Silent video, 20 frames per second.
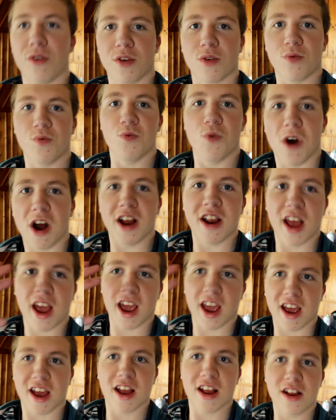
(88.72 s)
with one
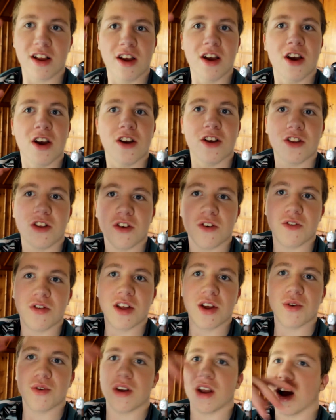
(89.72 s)
hand to
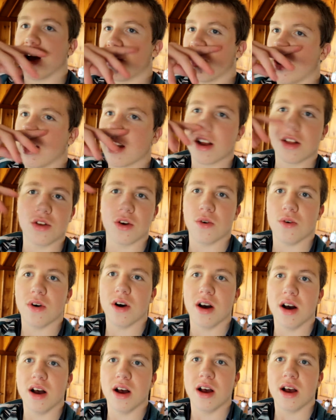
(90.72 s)
literally unlock a
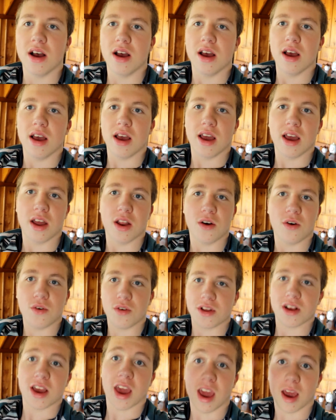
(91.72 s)
door and
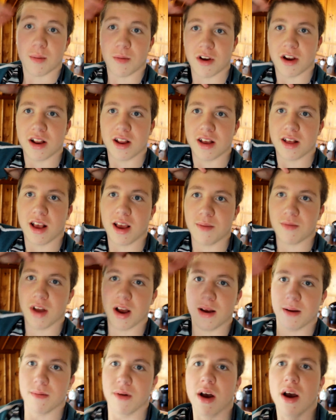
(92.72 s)
hold the camera at the same
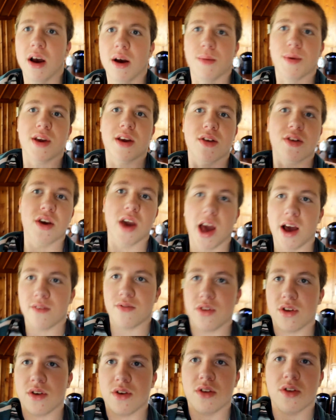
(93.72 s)
time because you
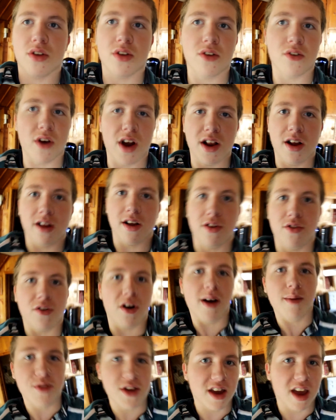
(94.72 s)
have to try not to
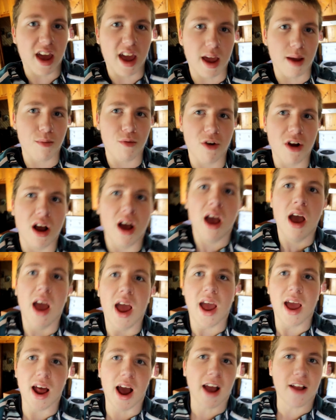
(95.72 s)
drop the camera.
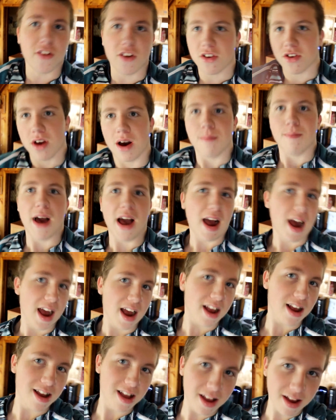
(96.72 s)
And I just got
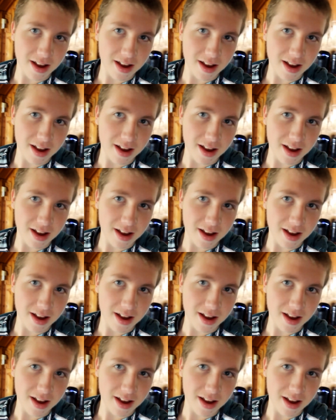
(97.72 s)
back.